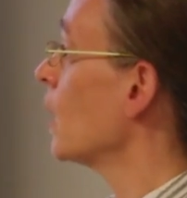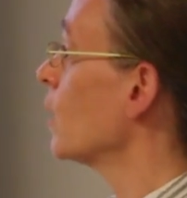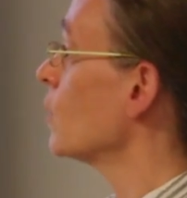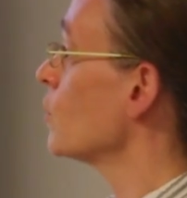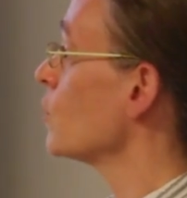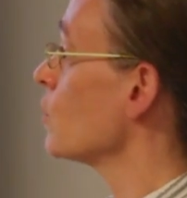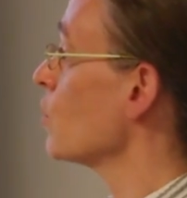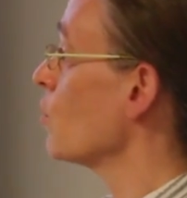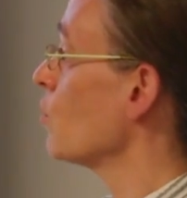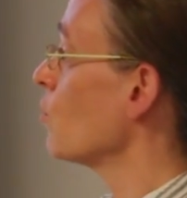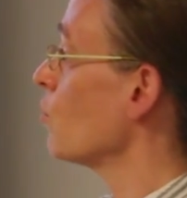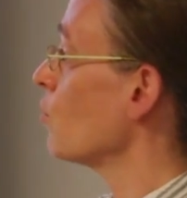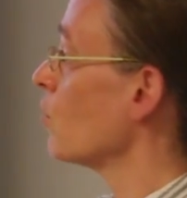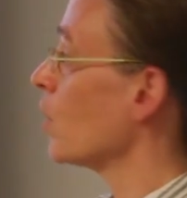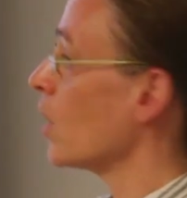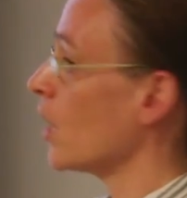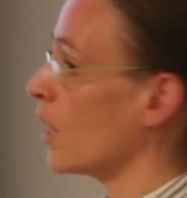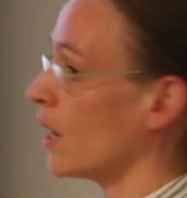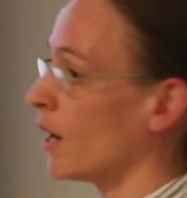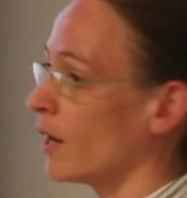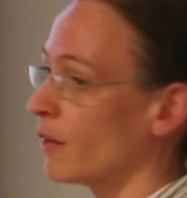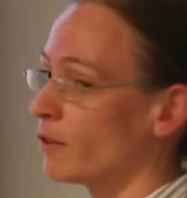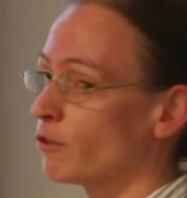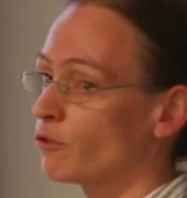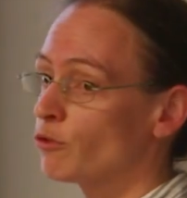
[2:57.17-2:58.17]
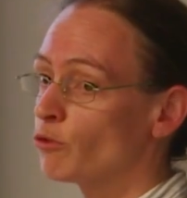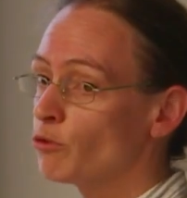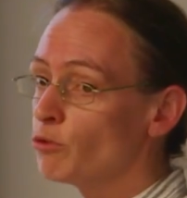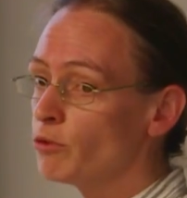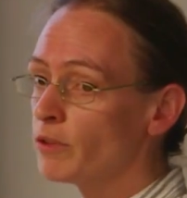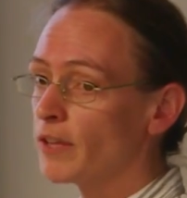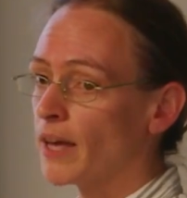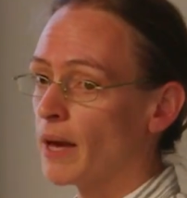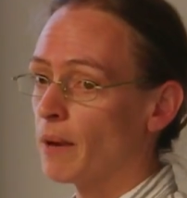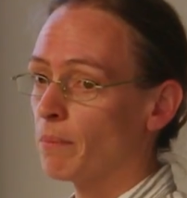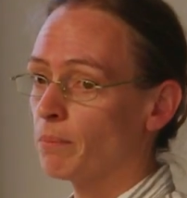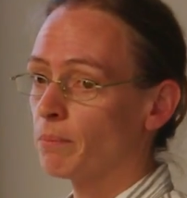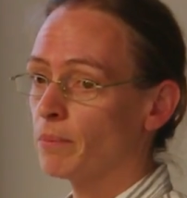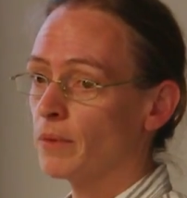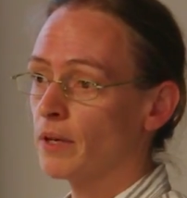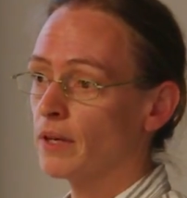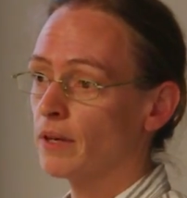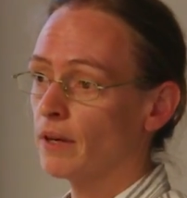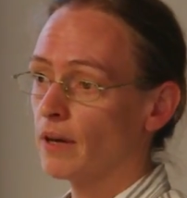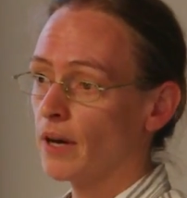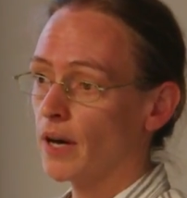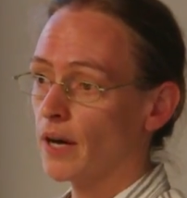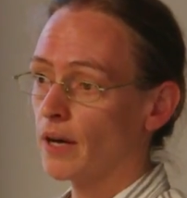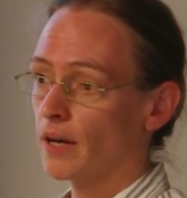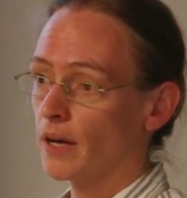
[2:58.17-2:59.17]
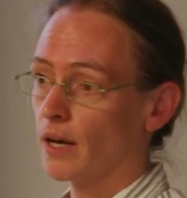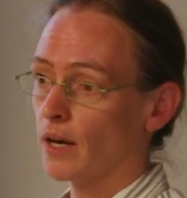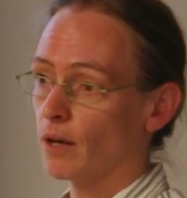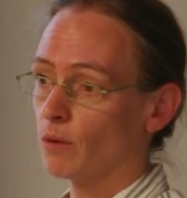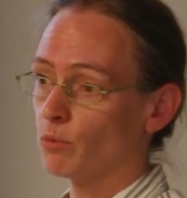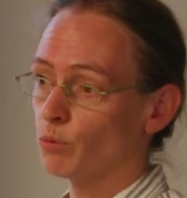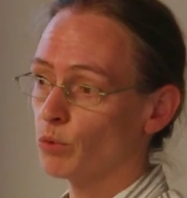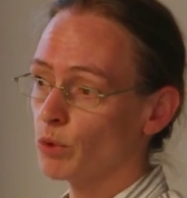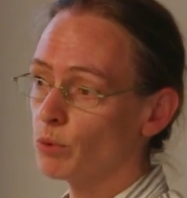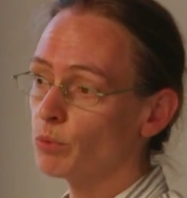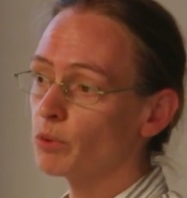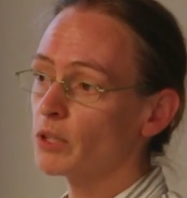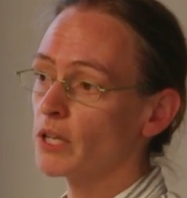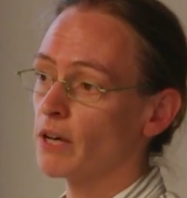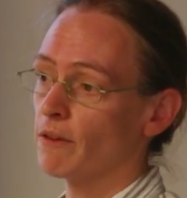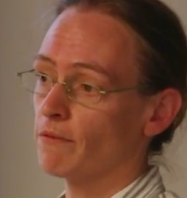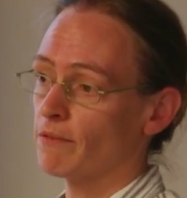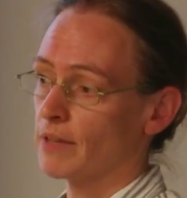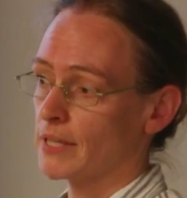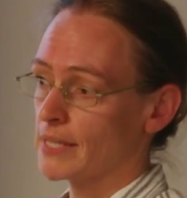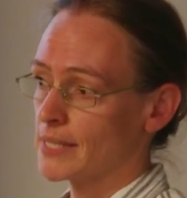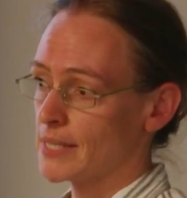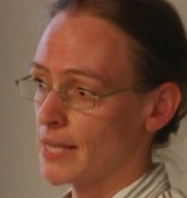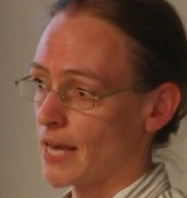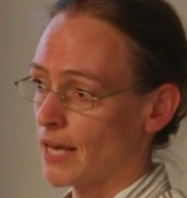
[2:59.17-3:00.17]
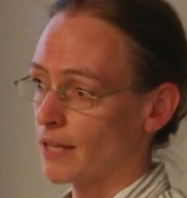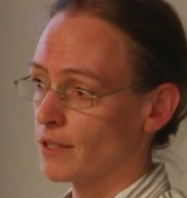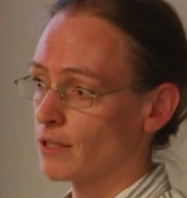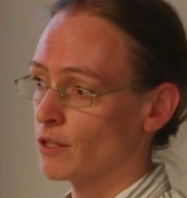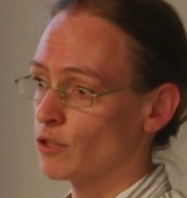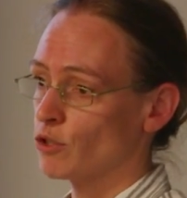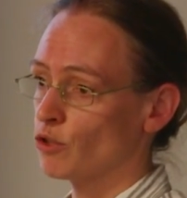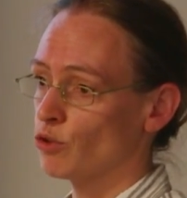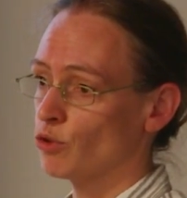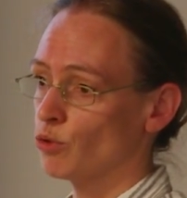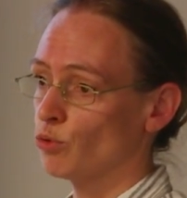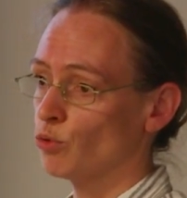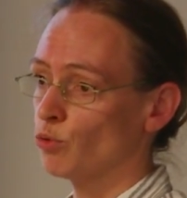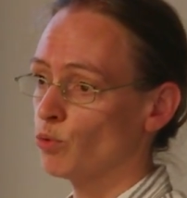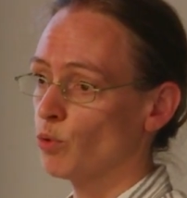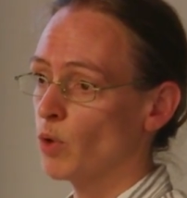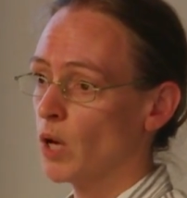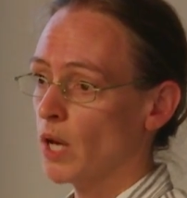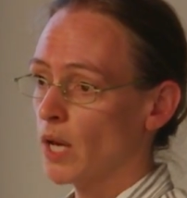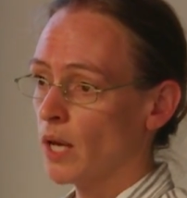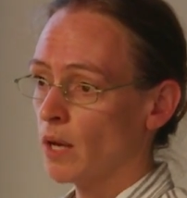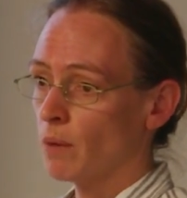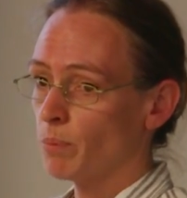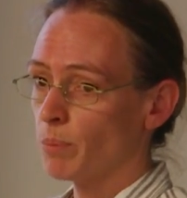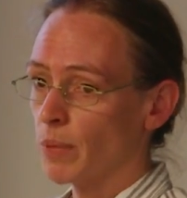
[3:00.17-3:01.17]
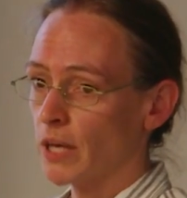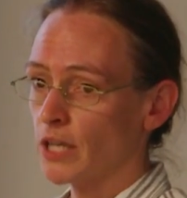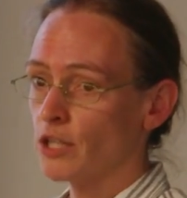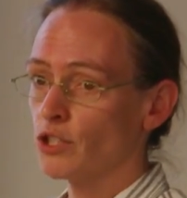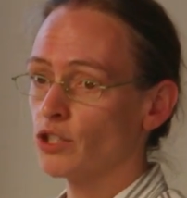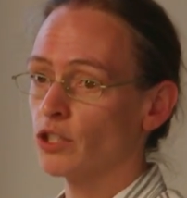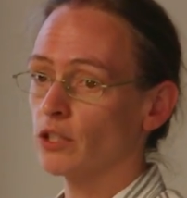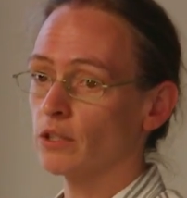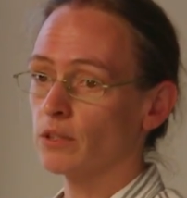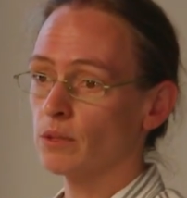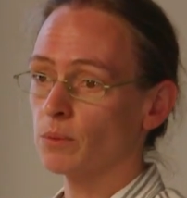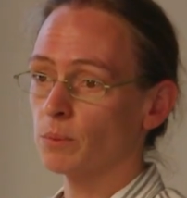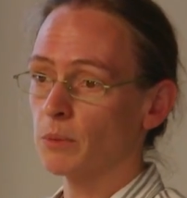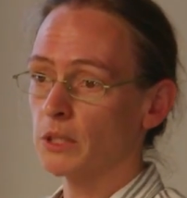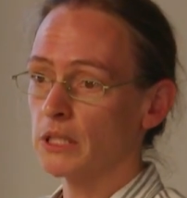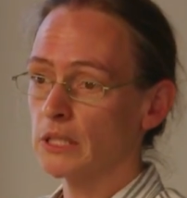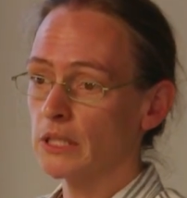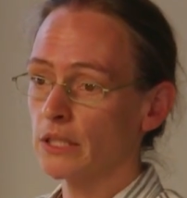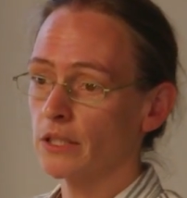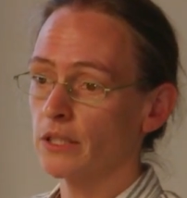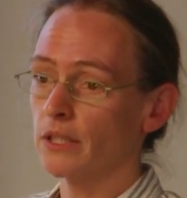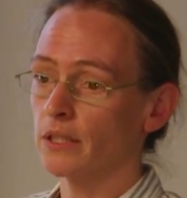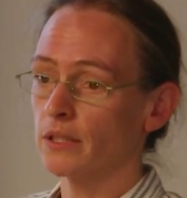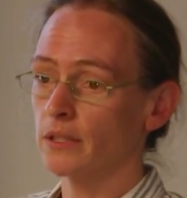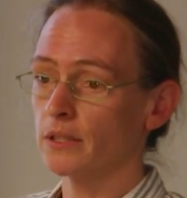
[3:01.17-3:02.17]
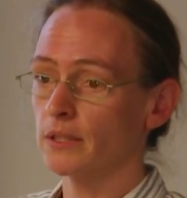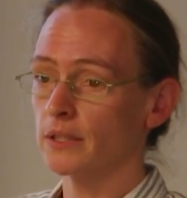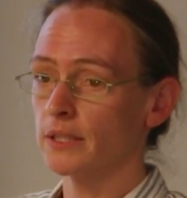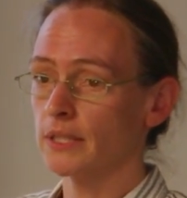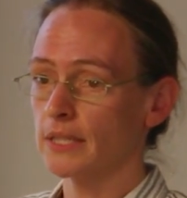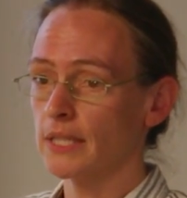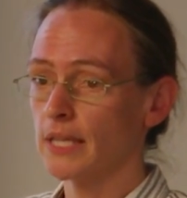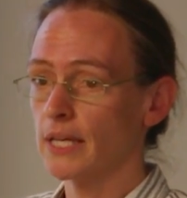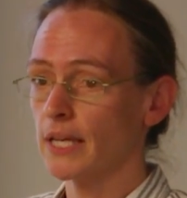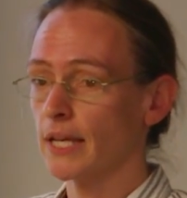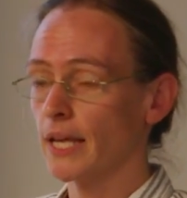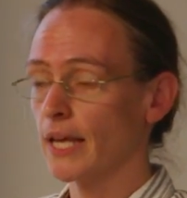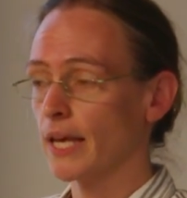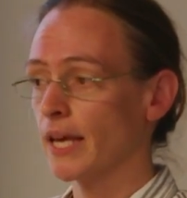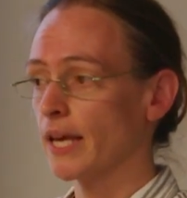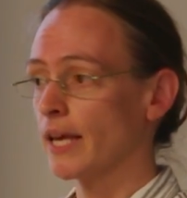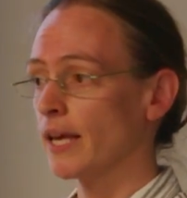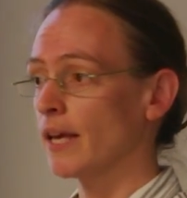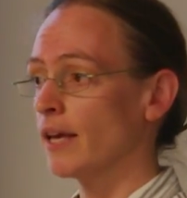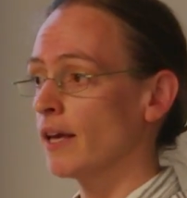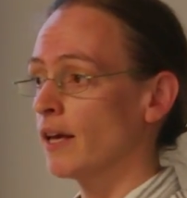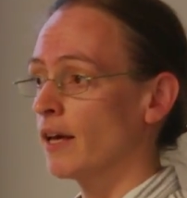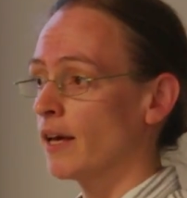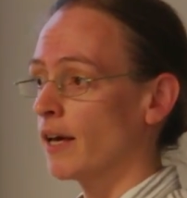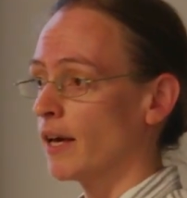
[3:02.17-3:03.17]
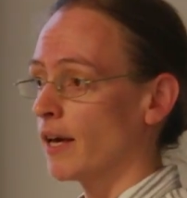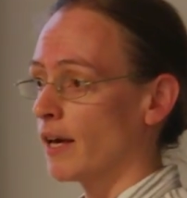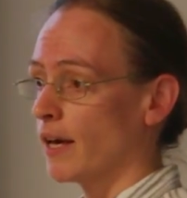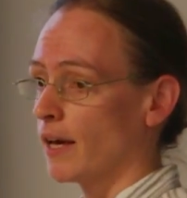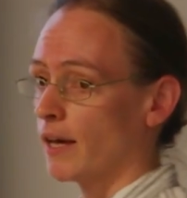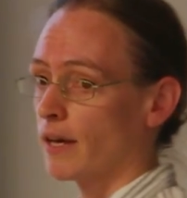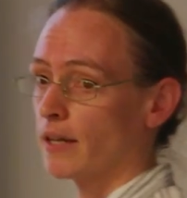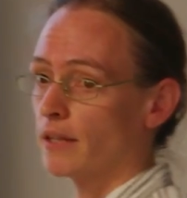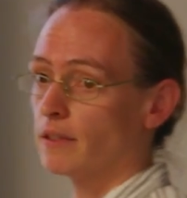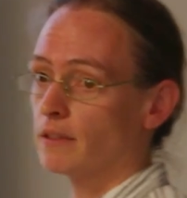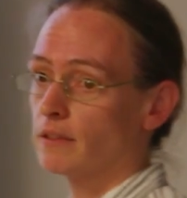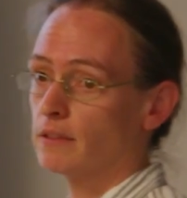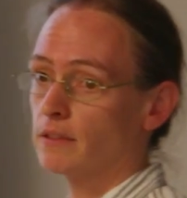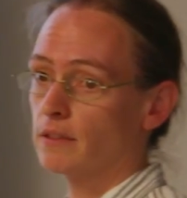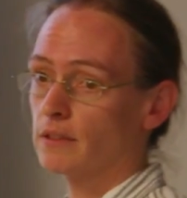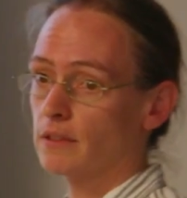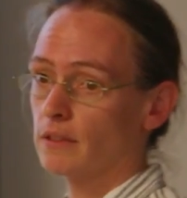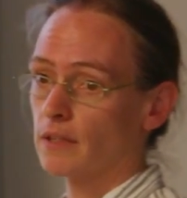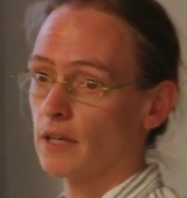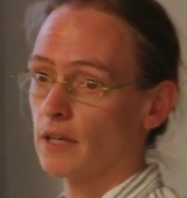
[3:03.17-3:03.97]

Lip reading: So through them, we would have access to patient material, DNA, and